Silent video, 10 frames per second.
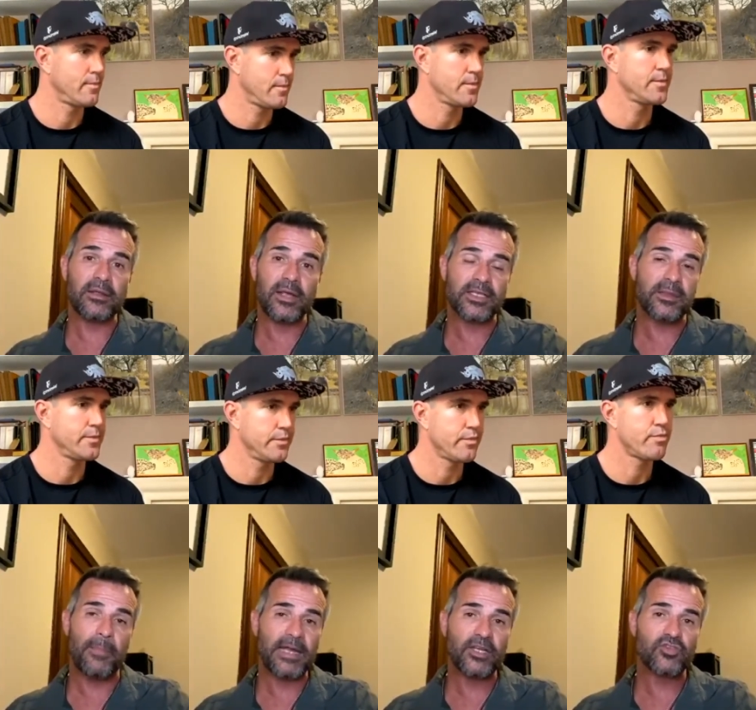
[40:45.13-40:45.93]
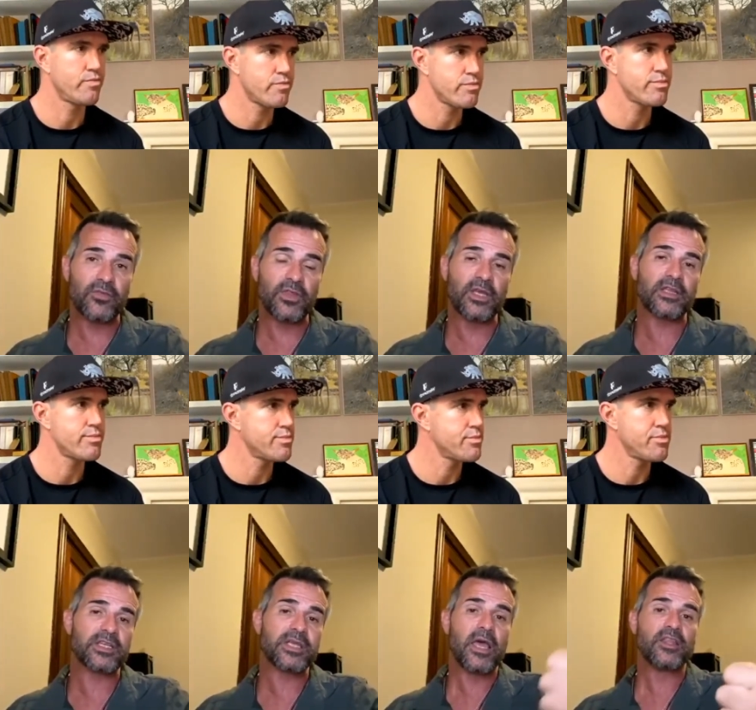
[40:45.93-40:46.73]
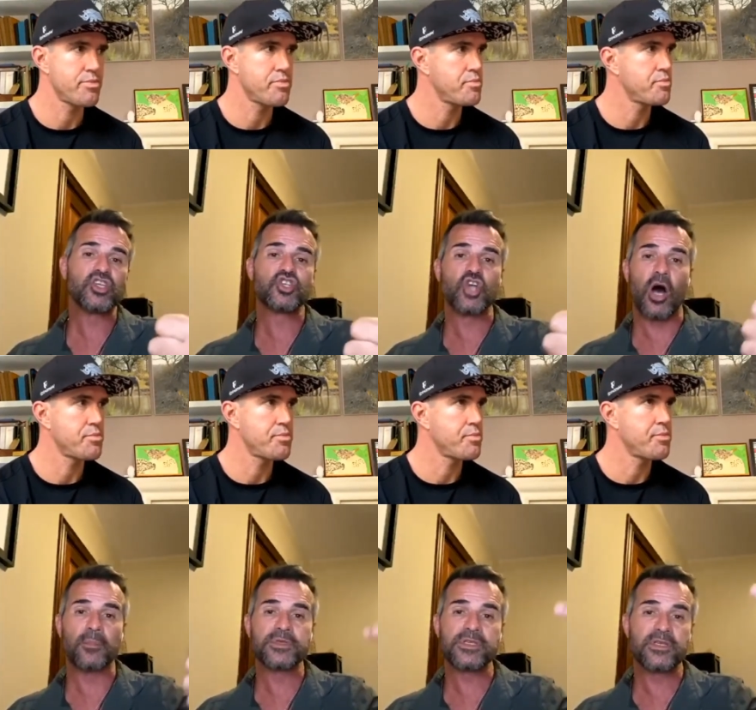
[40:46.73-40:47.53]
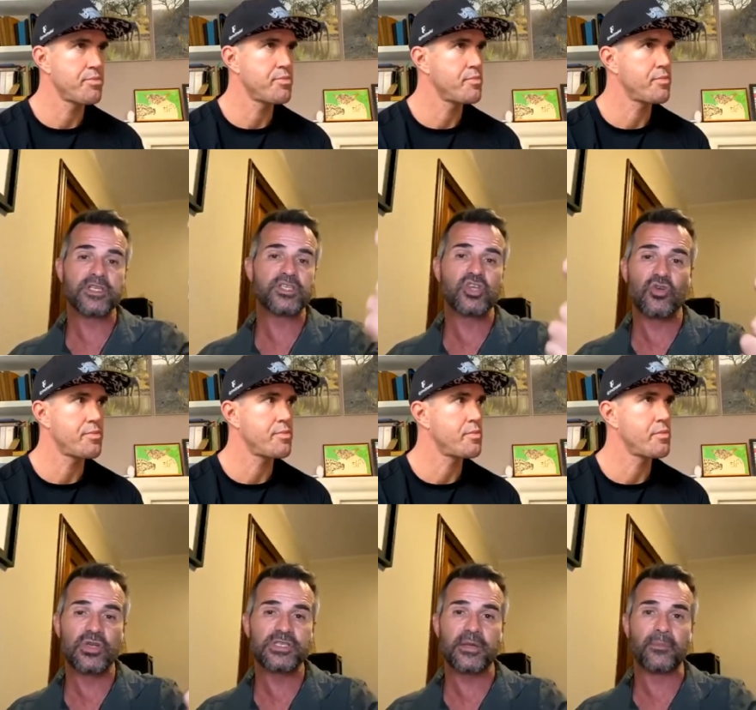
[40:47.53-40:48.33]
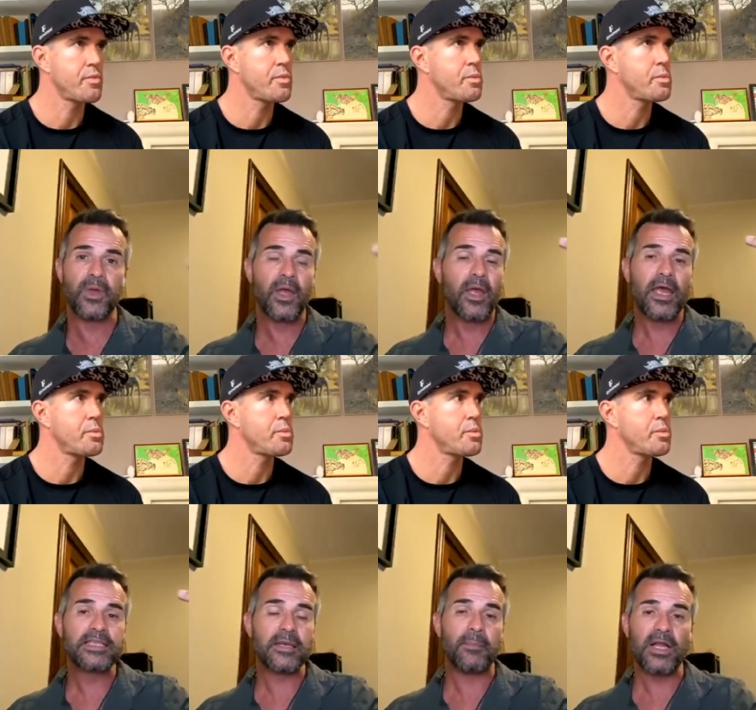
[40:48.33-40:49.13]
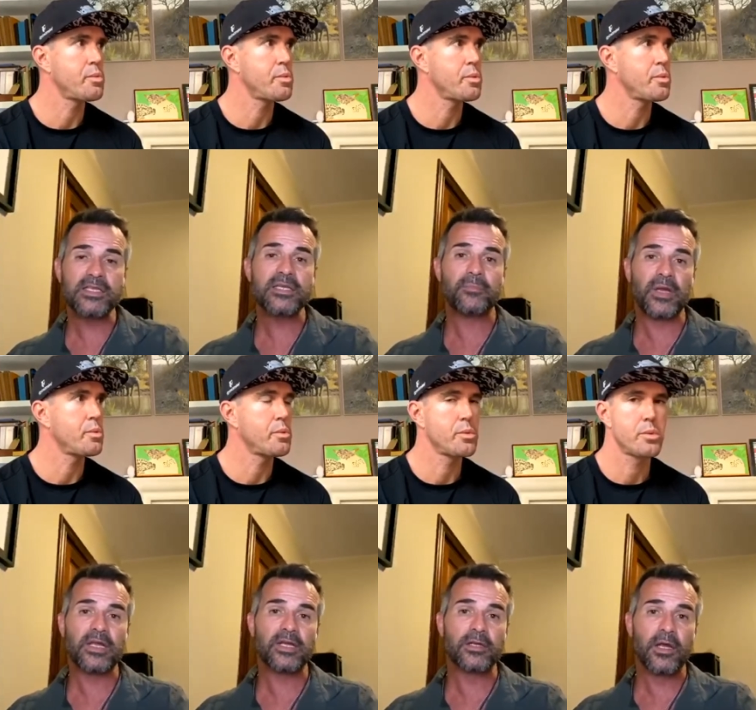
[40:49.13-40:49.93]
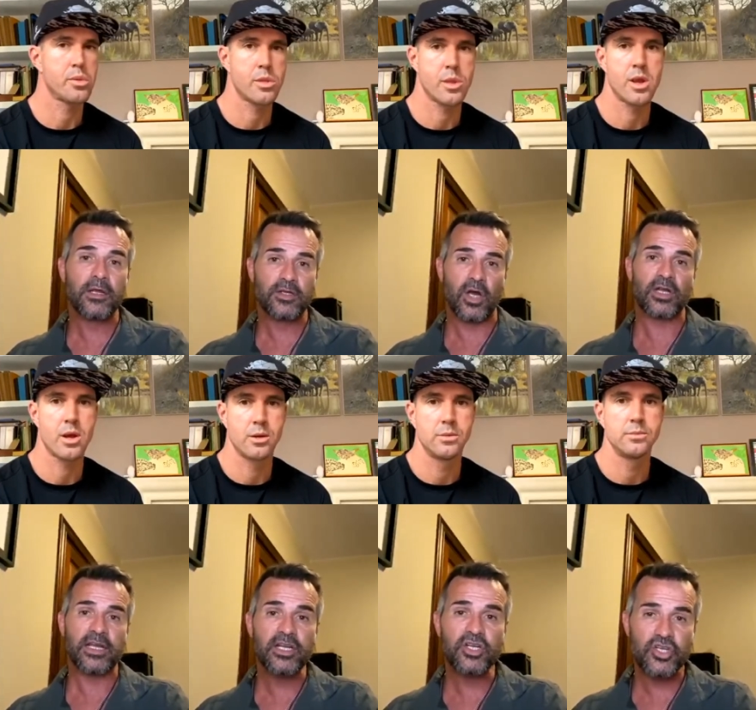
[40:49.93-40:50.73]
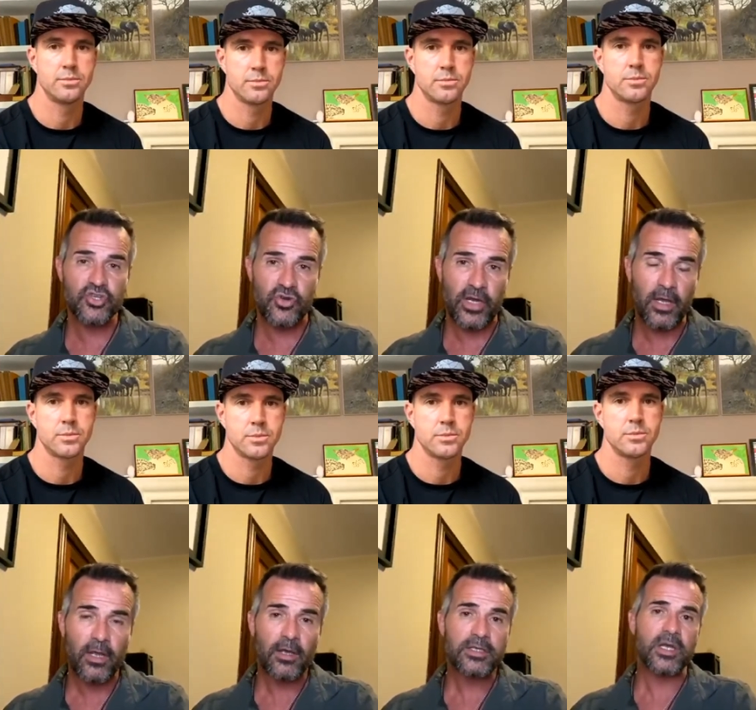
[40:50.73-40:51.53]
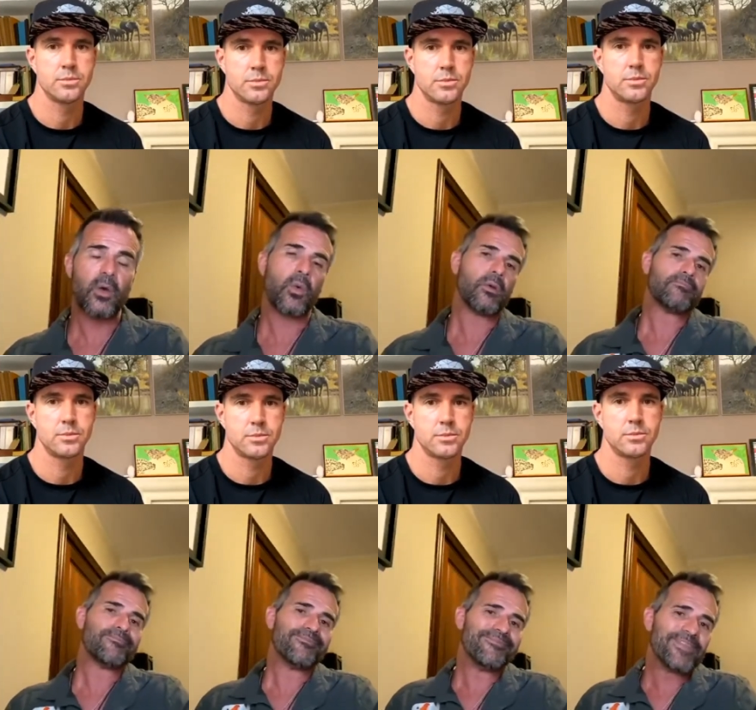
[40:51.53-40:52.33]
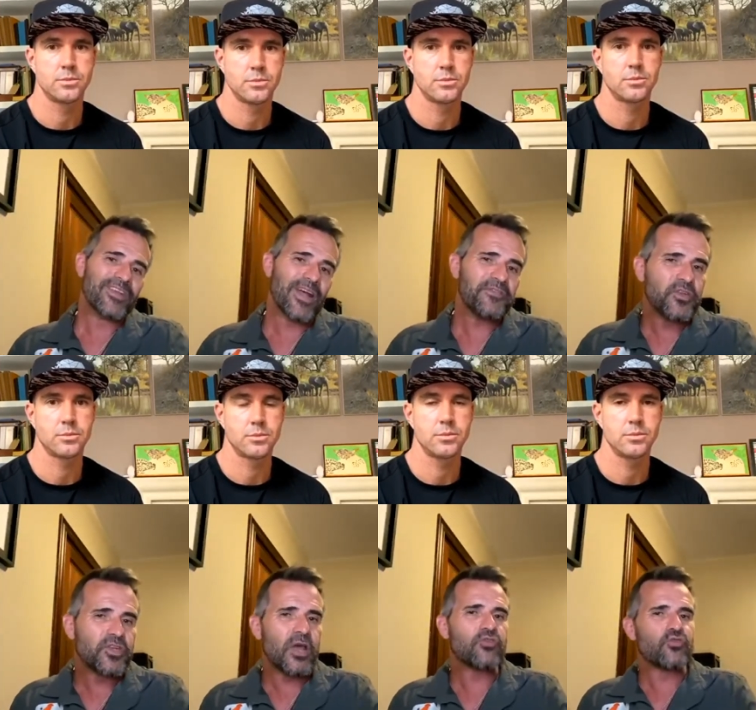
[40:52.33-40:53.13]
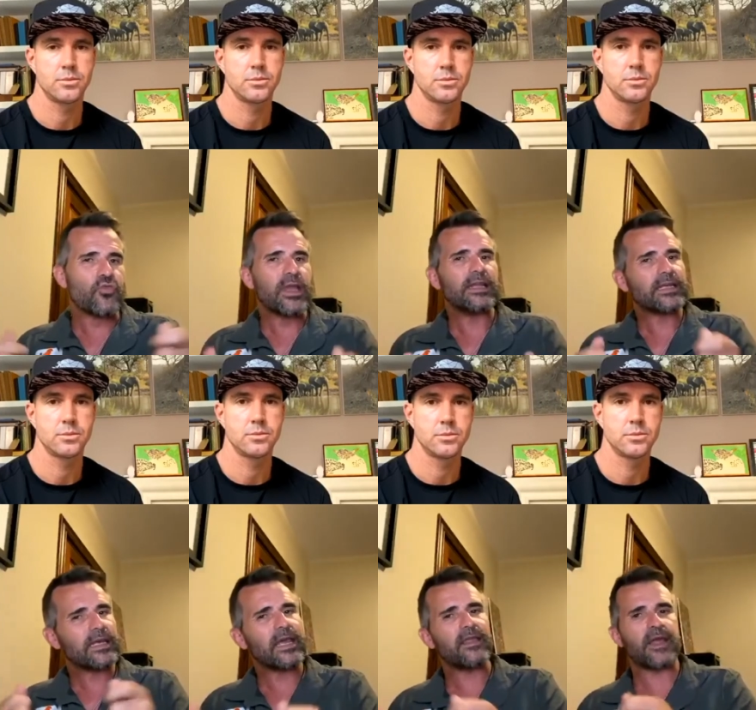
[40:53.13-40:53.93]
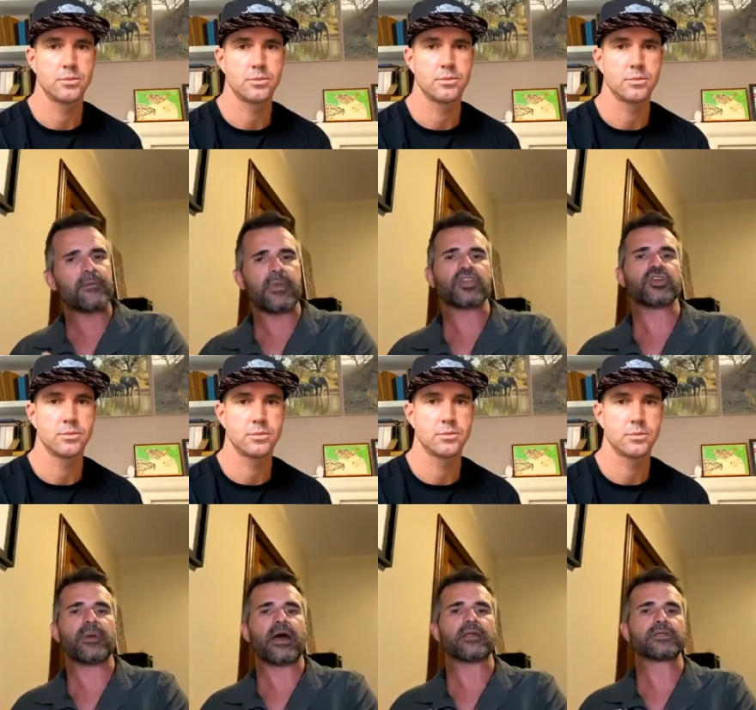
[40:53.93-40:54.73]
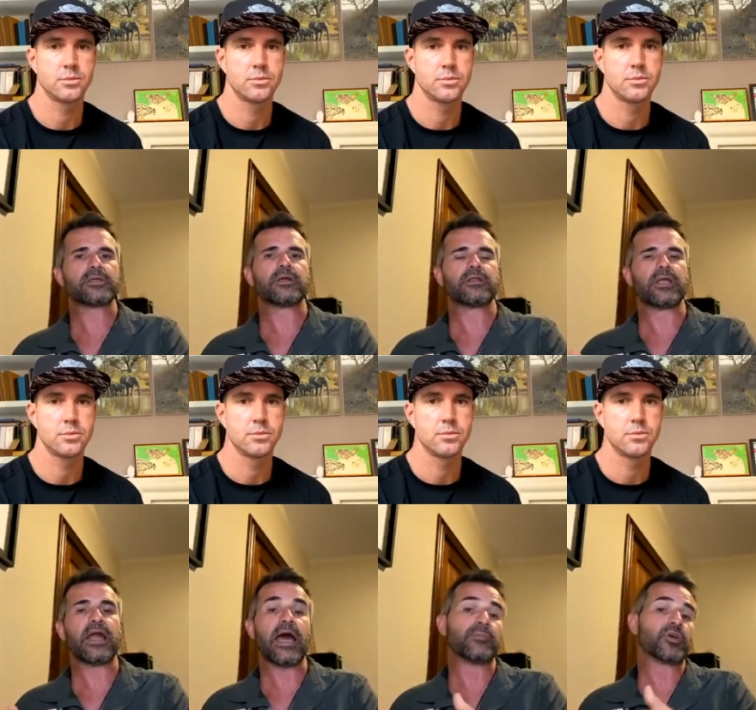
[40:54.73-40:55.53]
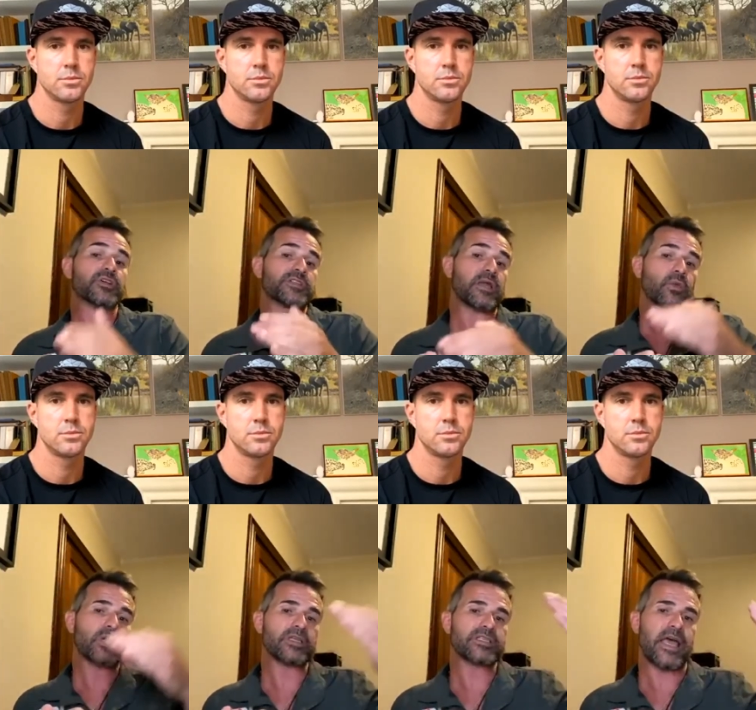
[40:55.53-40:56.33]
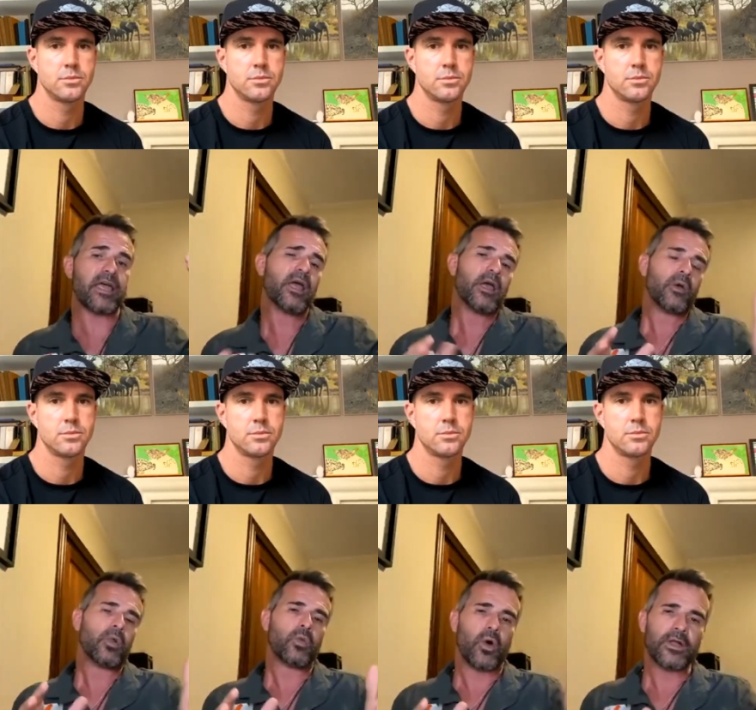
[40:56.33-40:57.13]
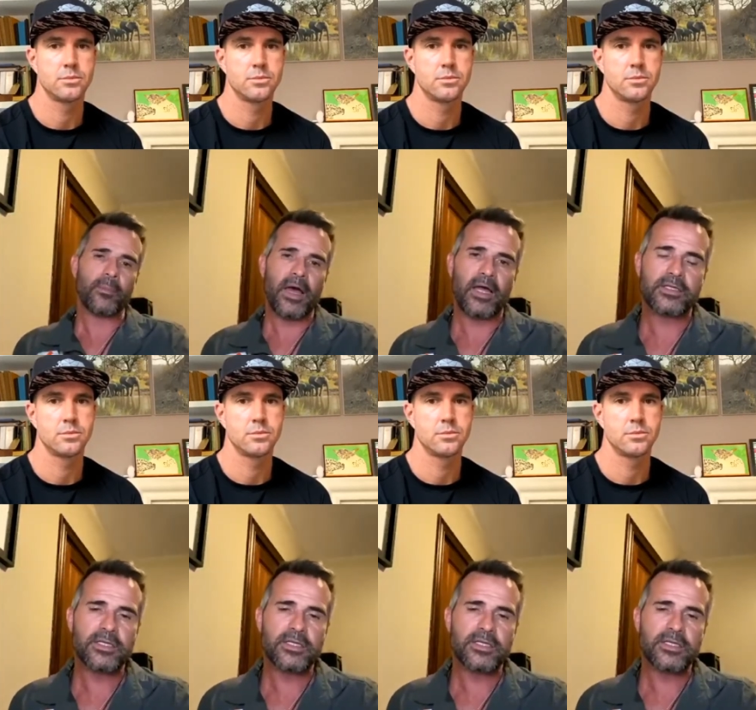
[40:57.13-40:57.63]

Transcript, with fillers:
Speaker 1: it's a money-driven thing. This, these jobs, this tourism, it's a multi-billion dollar industry. So, you know, if you don't really care that much about the line, because then we could say, well, what about